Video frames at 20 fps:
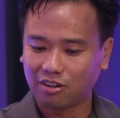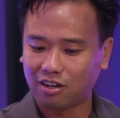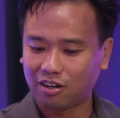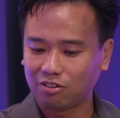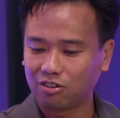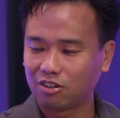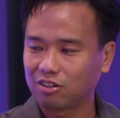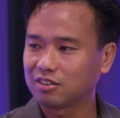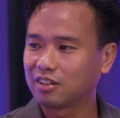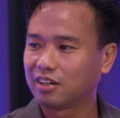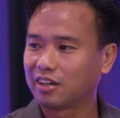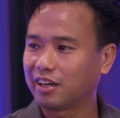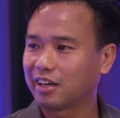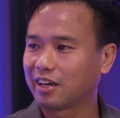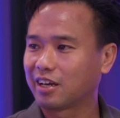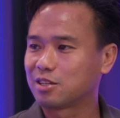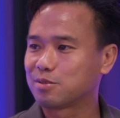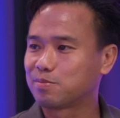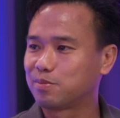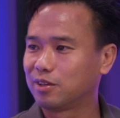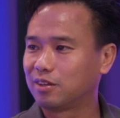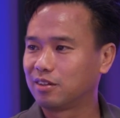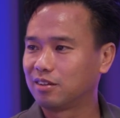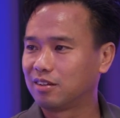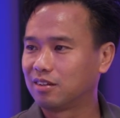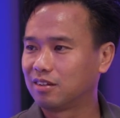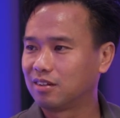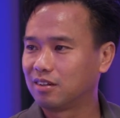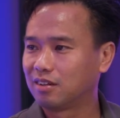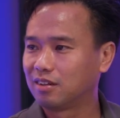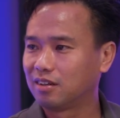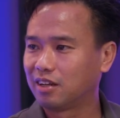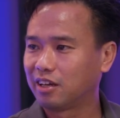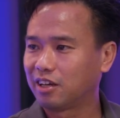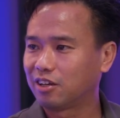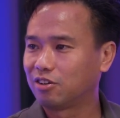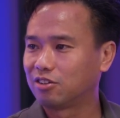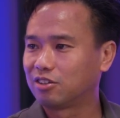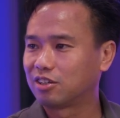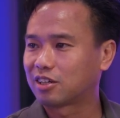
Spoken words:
how long the egg has been laying on the